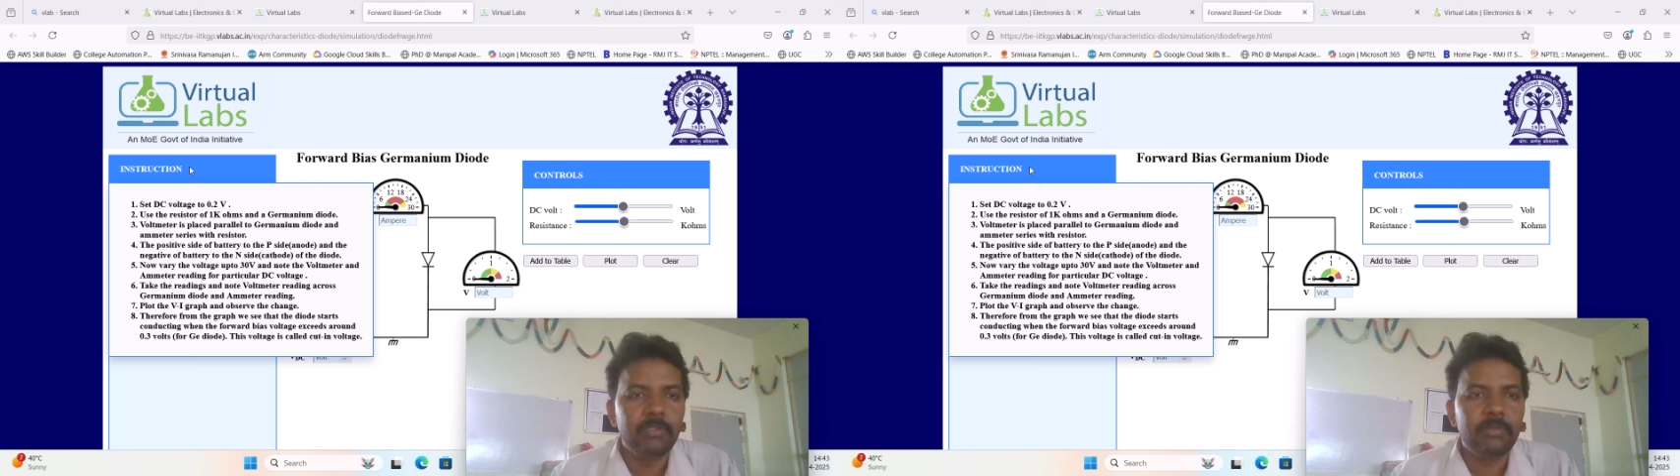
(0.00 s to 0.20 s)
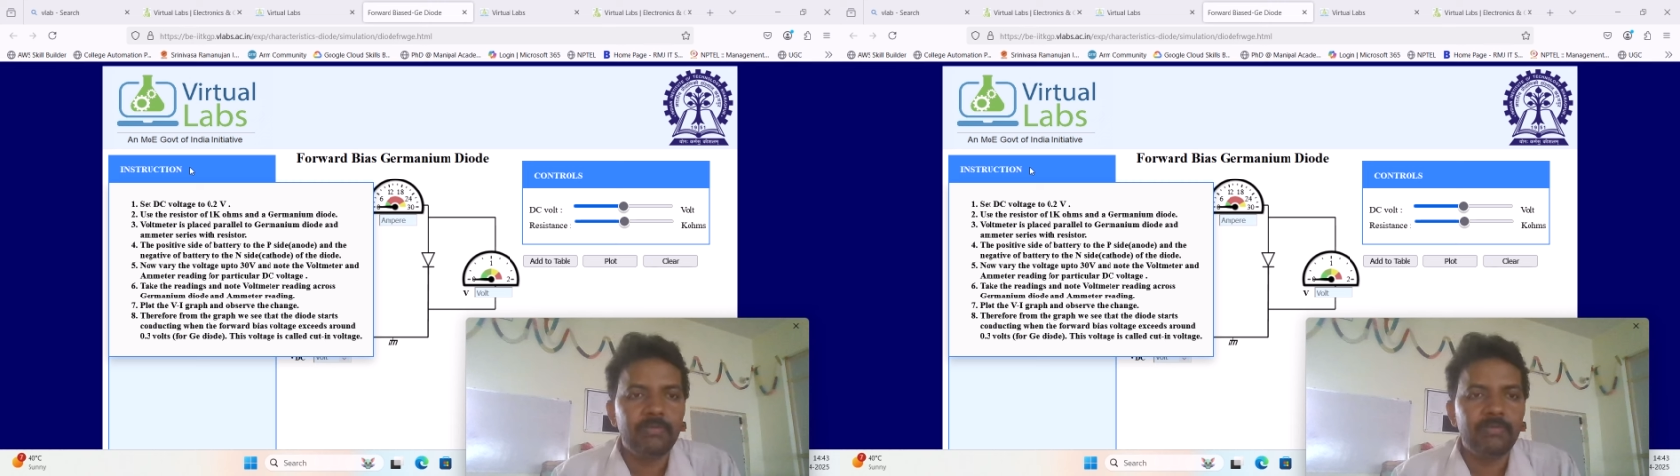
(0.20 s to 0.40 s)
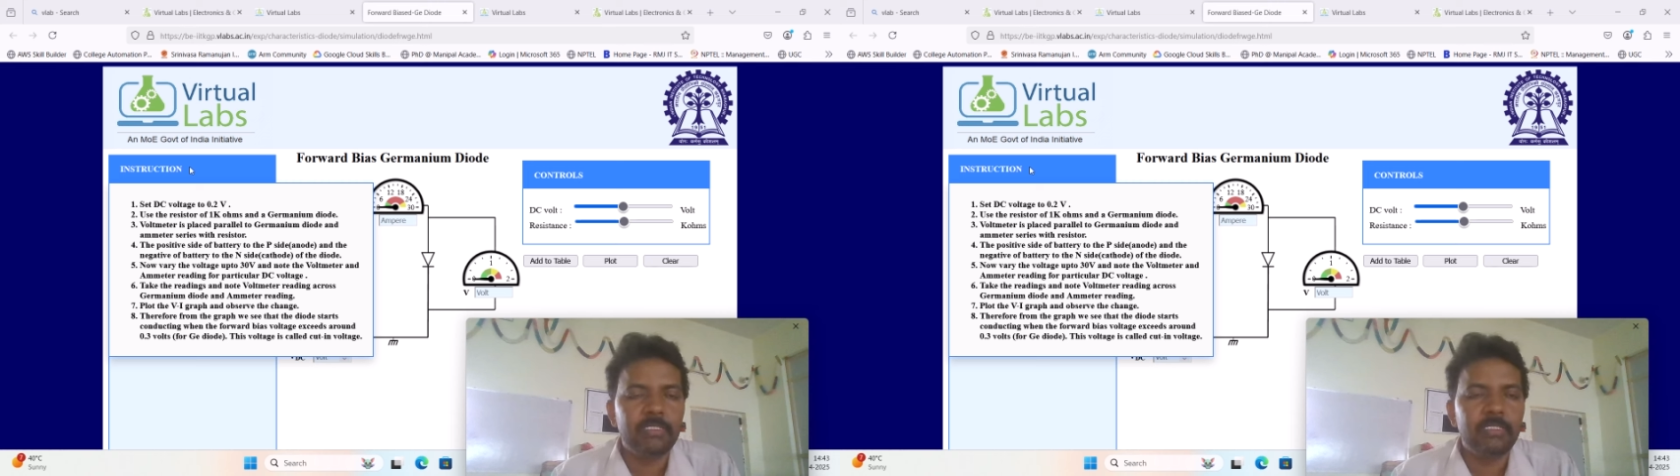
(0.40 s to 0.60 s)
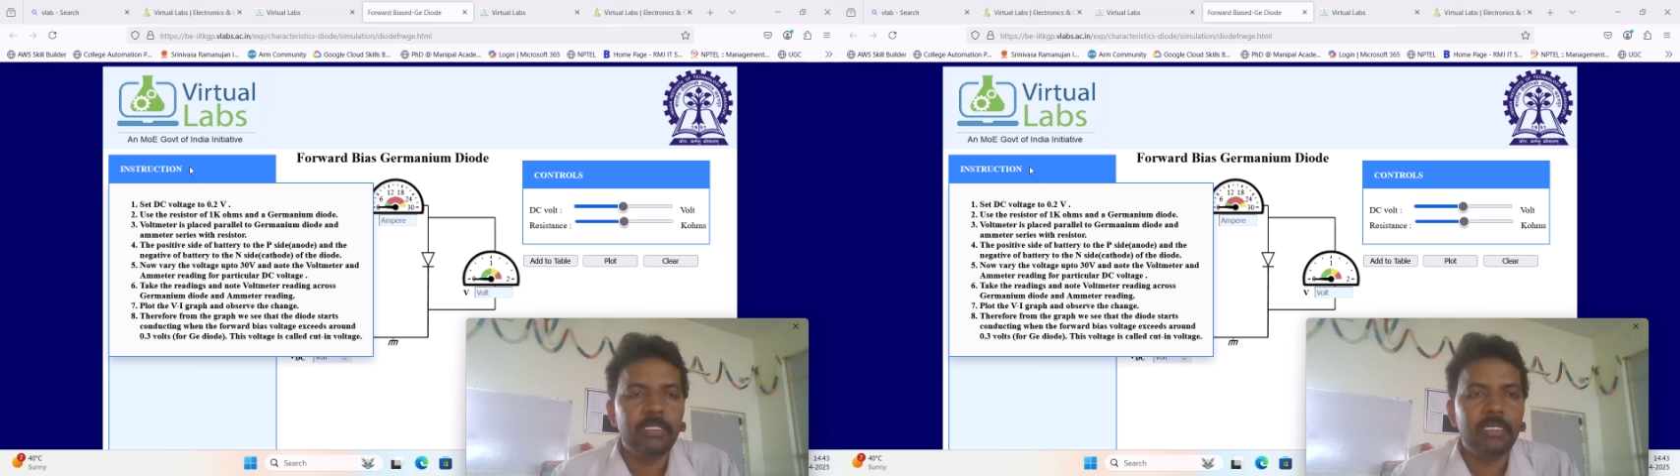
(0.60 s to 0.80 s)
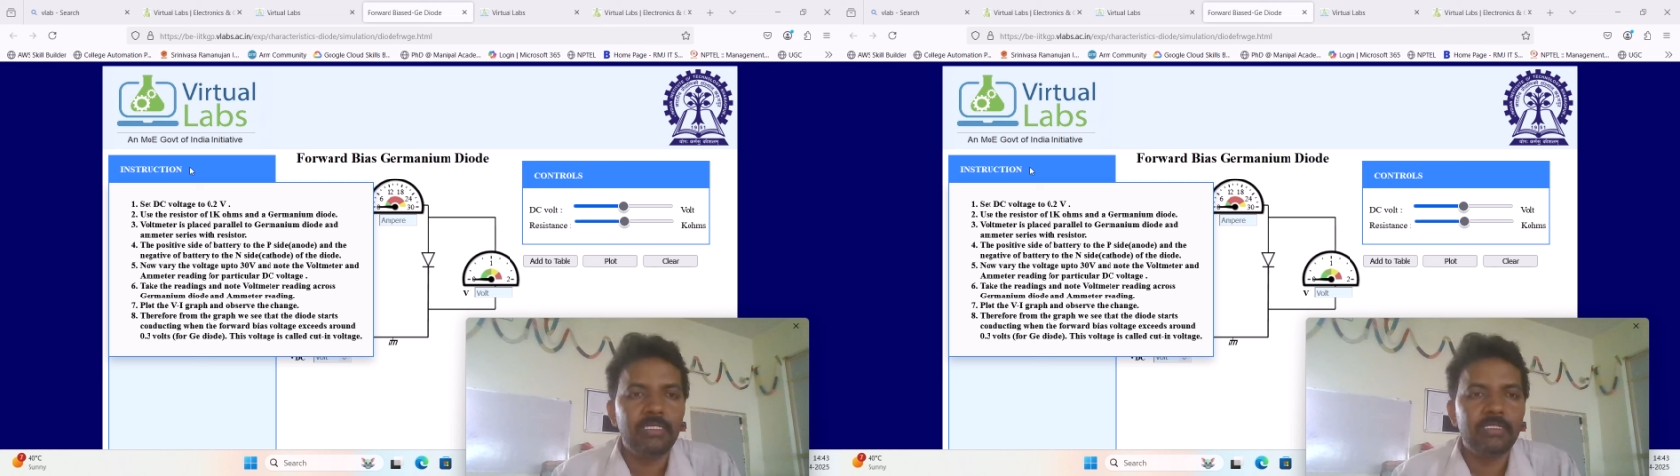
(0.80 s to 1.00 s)
So first
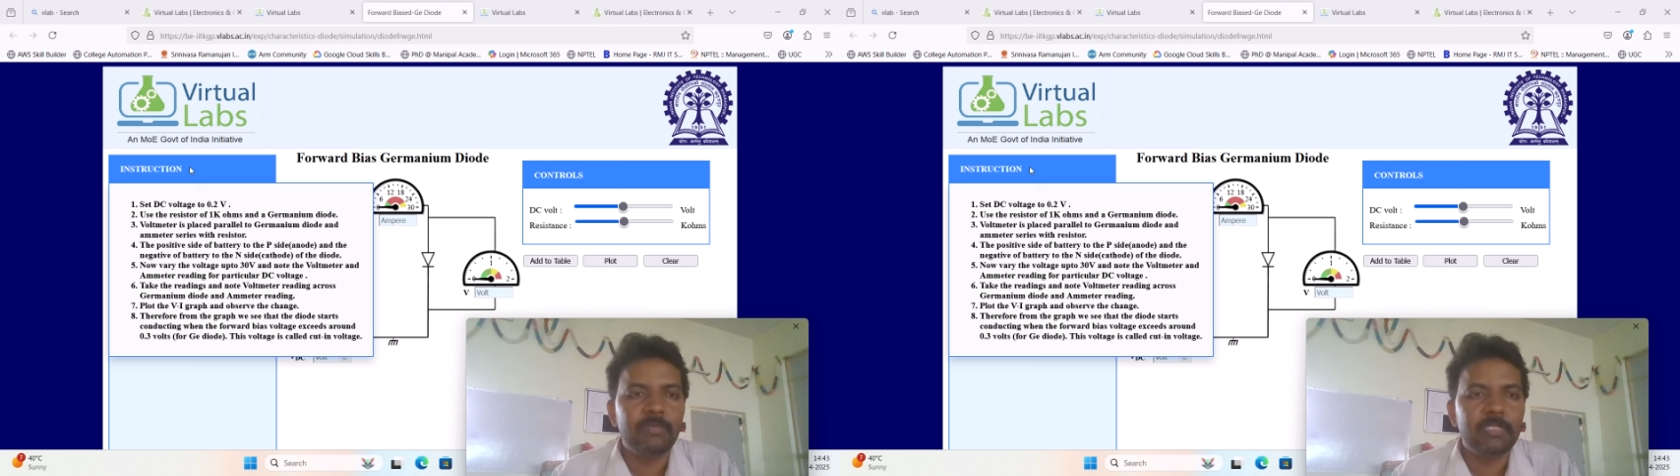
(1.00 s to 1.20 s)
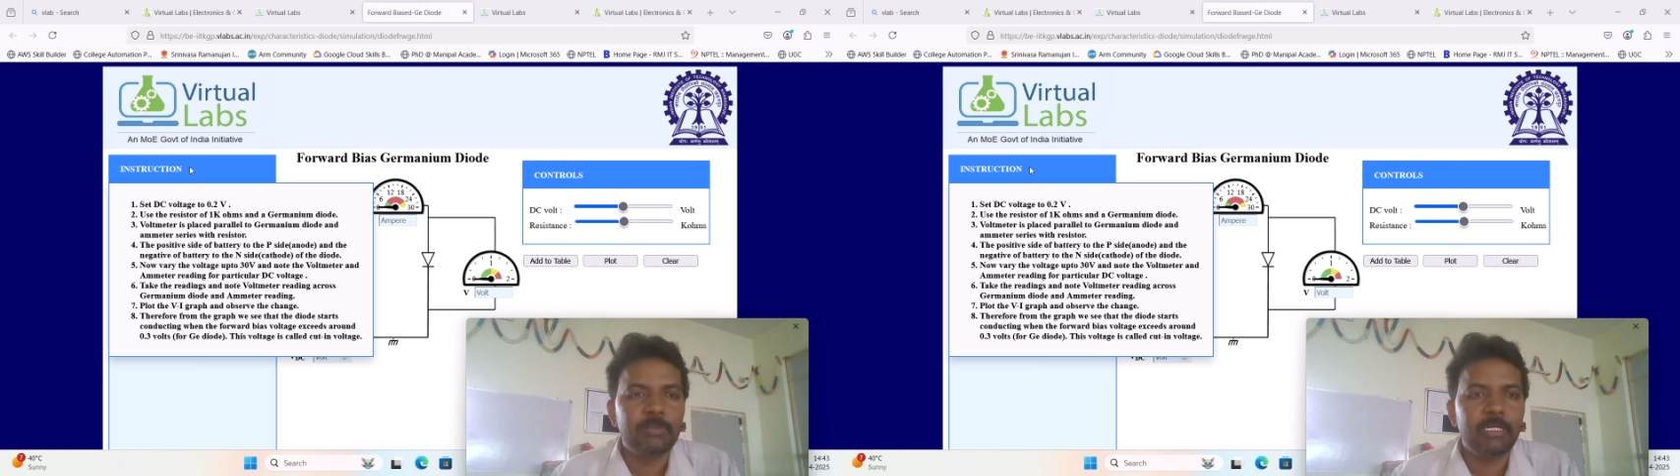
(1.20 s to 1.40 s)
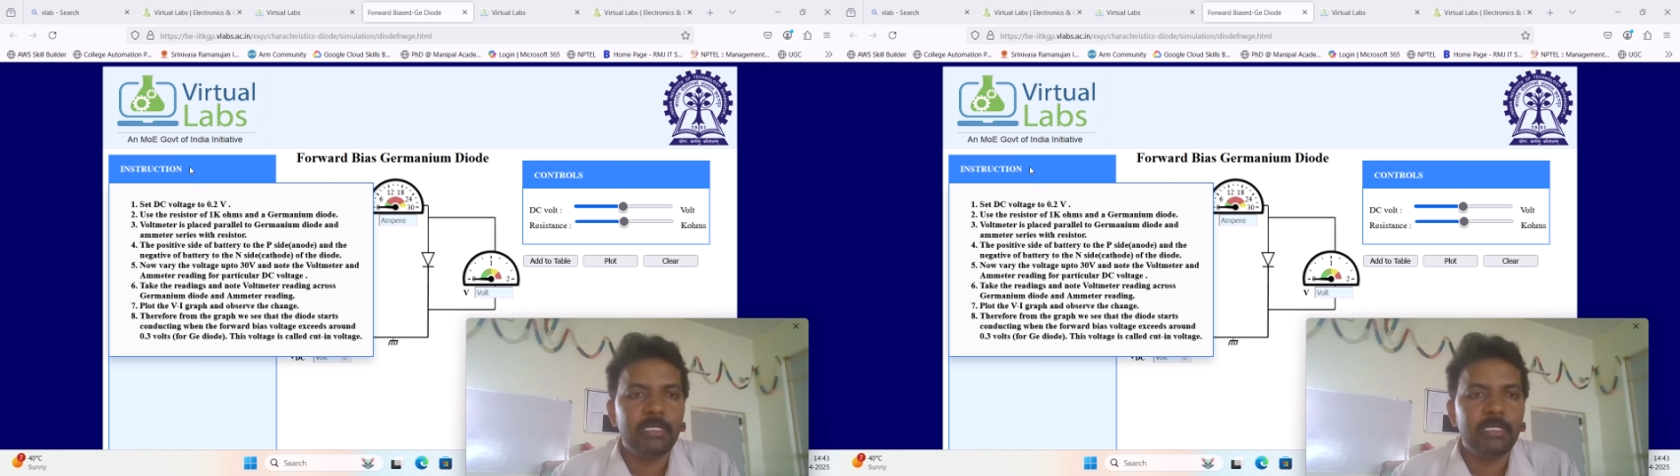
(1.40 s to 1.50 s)
thing is, the first